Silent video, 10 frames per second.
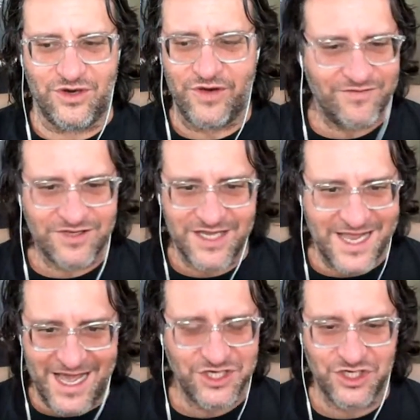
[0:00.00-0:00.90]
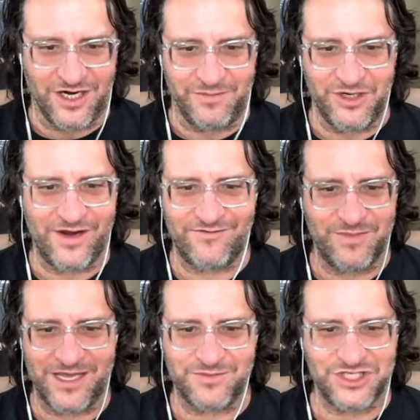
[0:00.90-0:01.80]
But you don't have to take
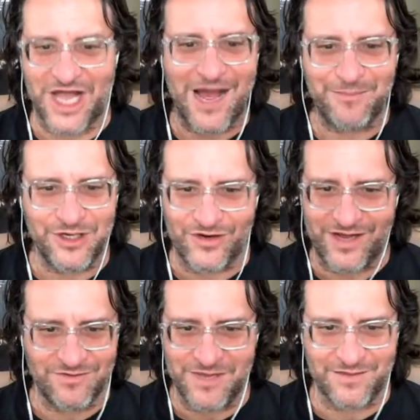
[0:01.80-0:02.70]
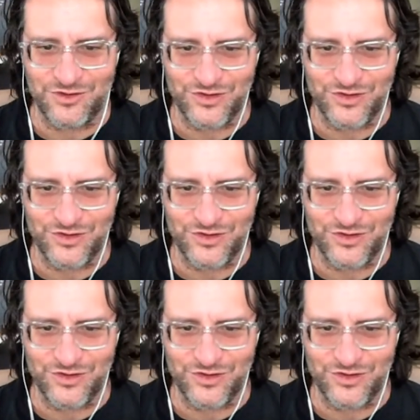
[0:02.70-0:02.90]
action on them. You don't have to make them stop.